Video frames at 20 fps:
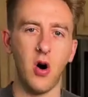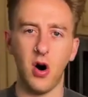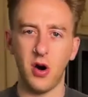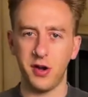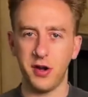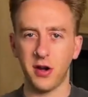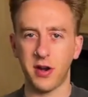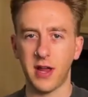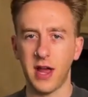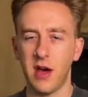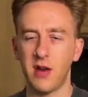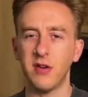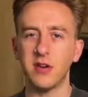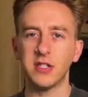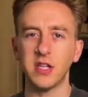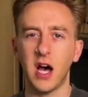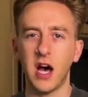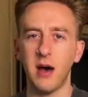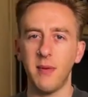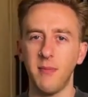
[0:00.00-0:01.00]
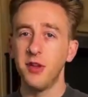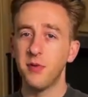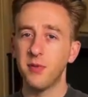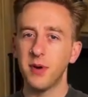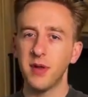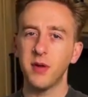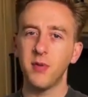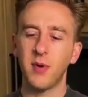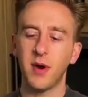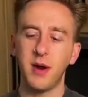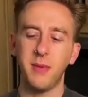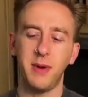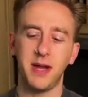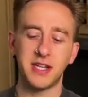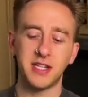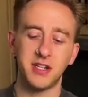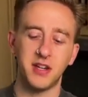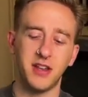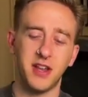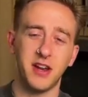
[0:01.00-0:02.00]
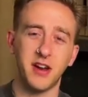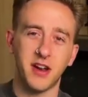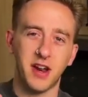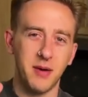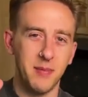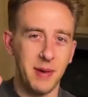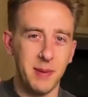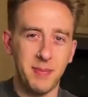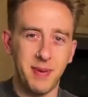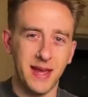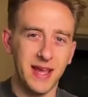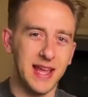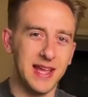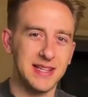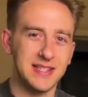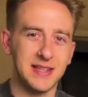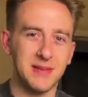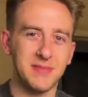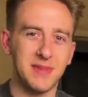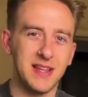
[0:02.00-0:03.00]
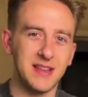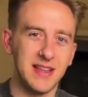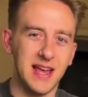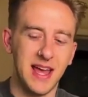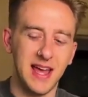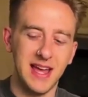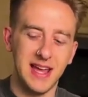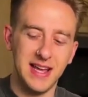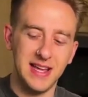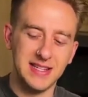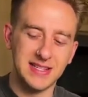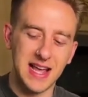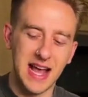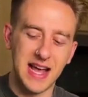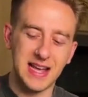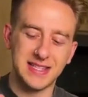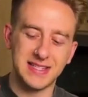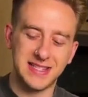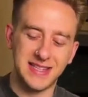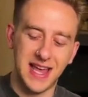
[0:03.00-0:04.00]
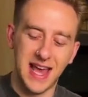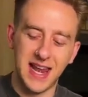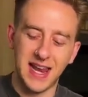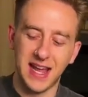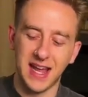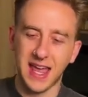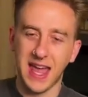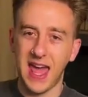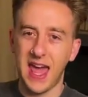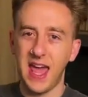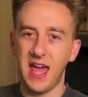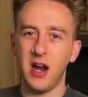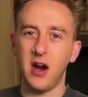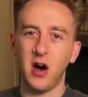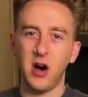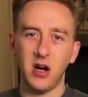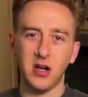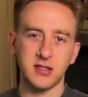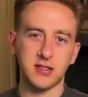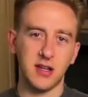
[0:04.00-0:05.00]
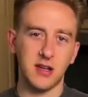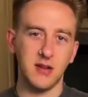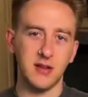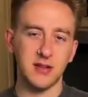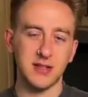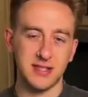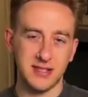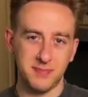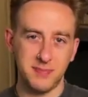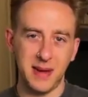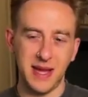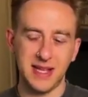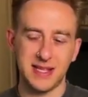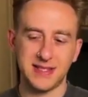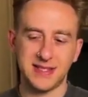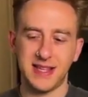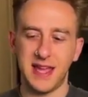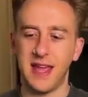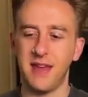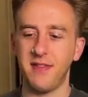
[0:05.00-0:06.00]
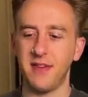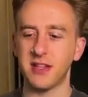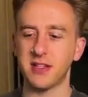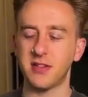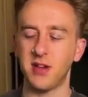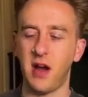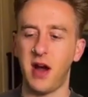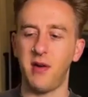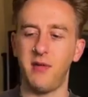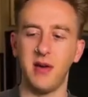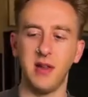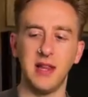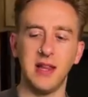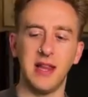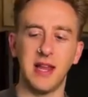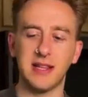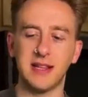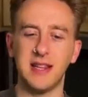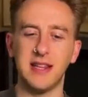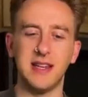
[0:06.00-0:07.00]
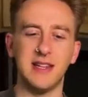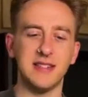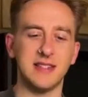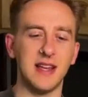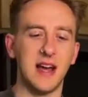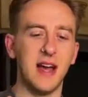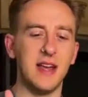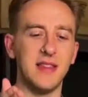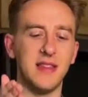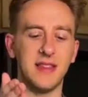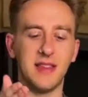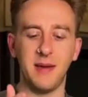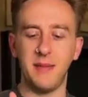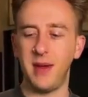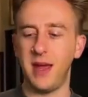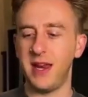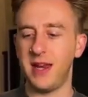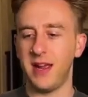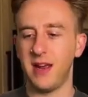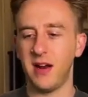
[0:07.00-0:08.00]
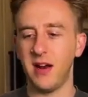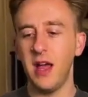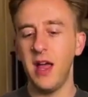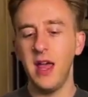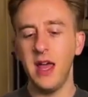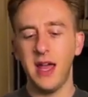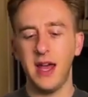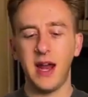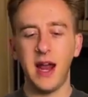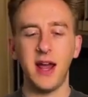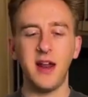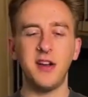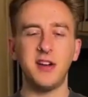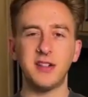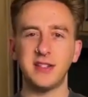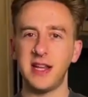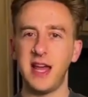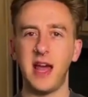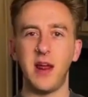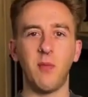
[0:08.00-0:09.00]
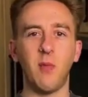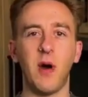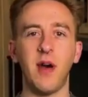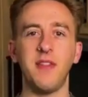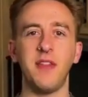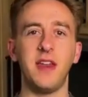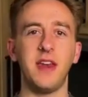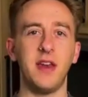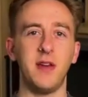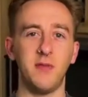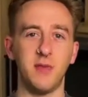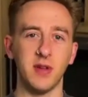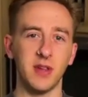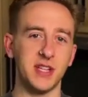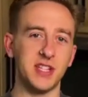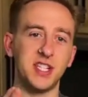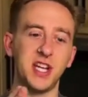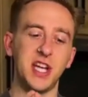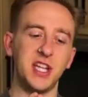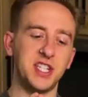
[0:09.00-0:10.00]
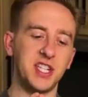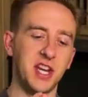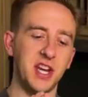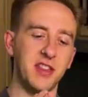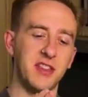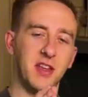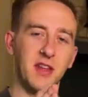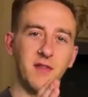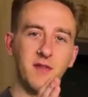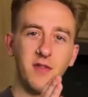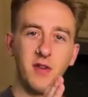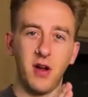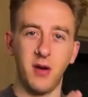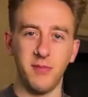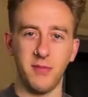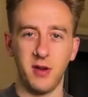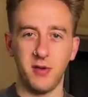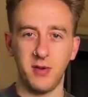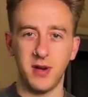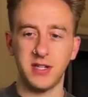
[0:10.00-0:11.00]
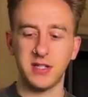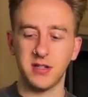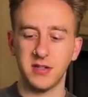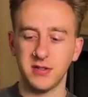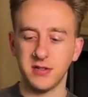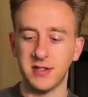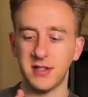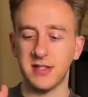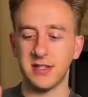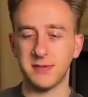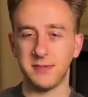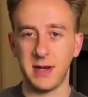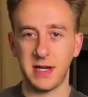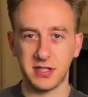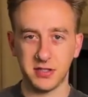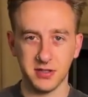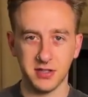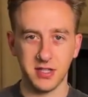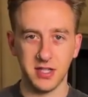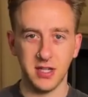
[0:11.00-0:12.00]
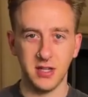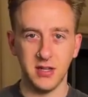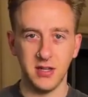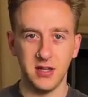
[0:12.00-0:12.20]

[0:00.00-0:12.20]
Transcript: on your countertop, you really wanna make sure that you're gonna be picking something that is aesthetic and also space saving. So I really like the design that they made here, and I understand why they didn't really change anything from the original to the Specialty.